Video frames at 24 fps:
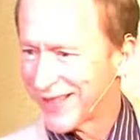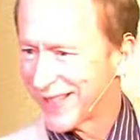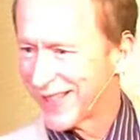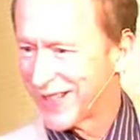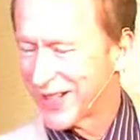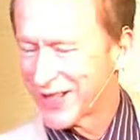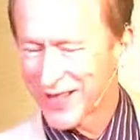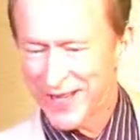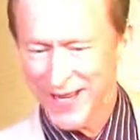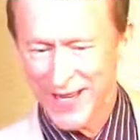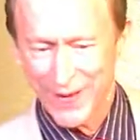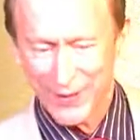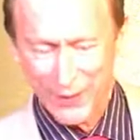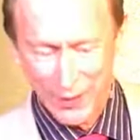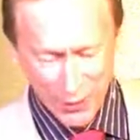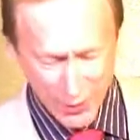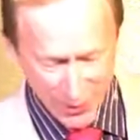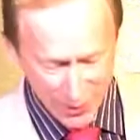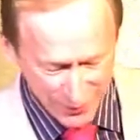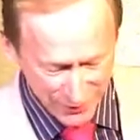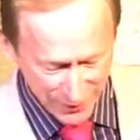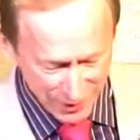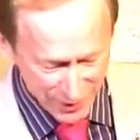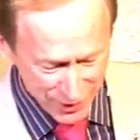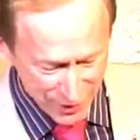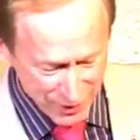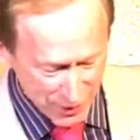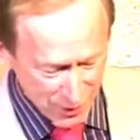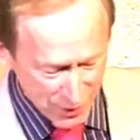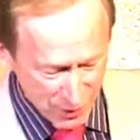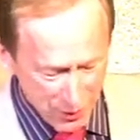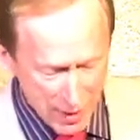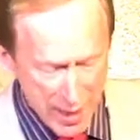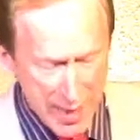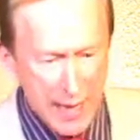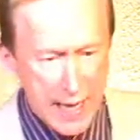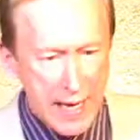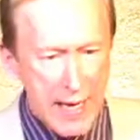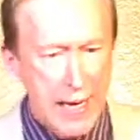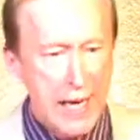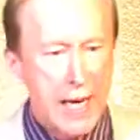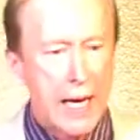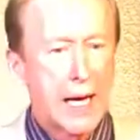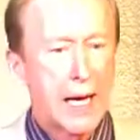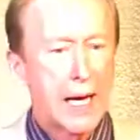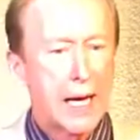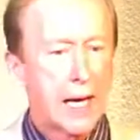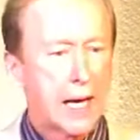okay, after service. So,
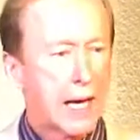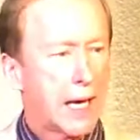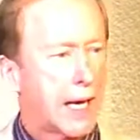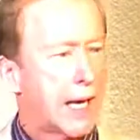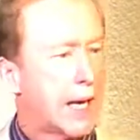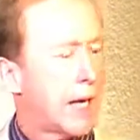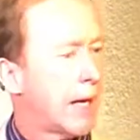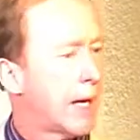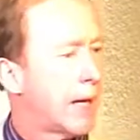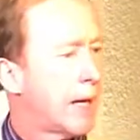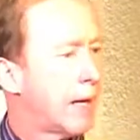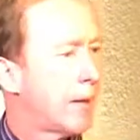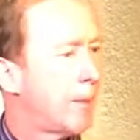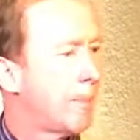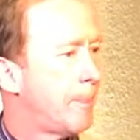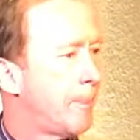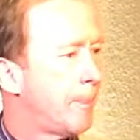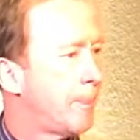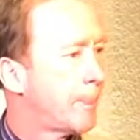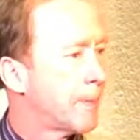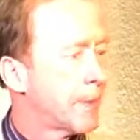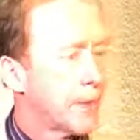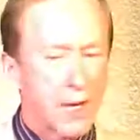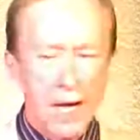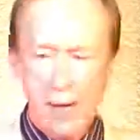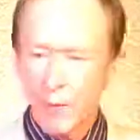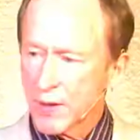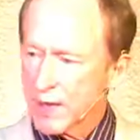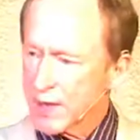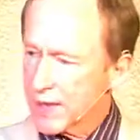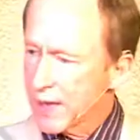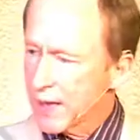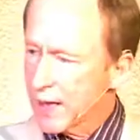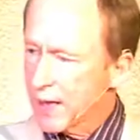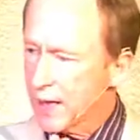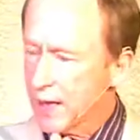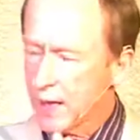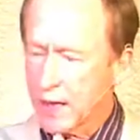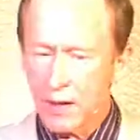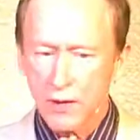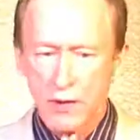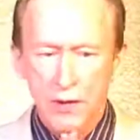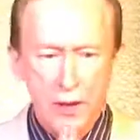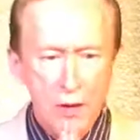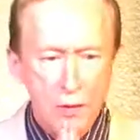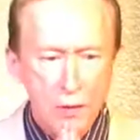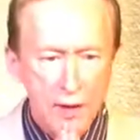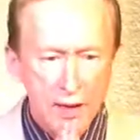um, namaste, and
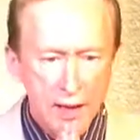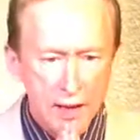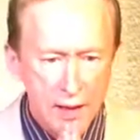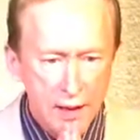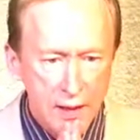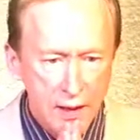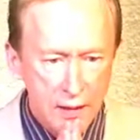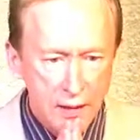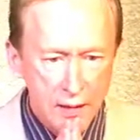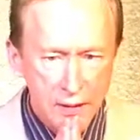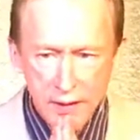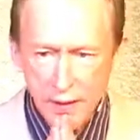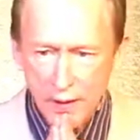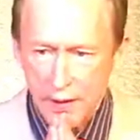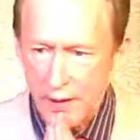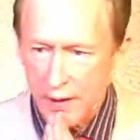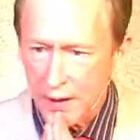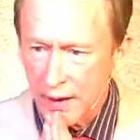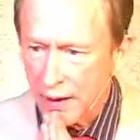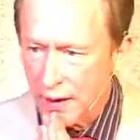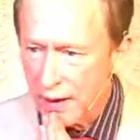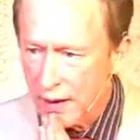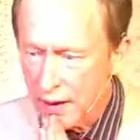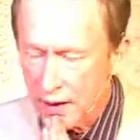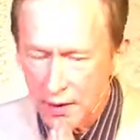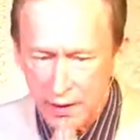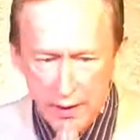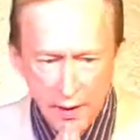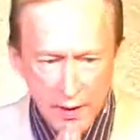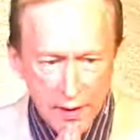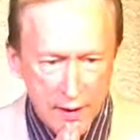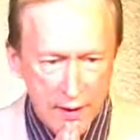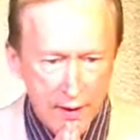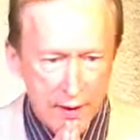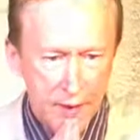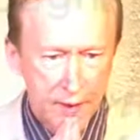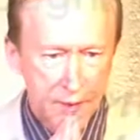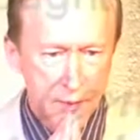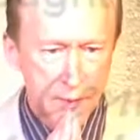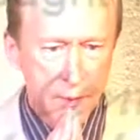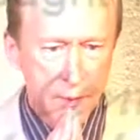so it is. And um,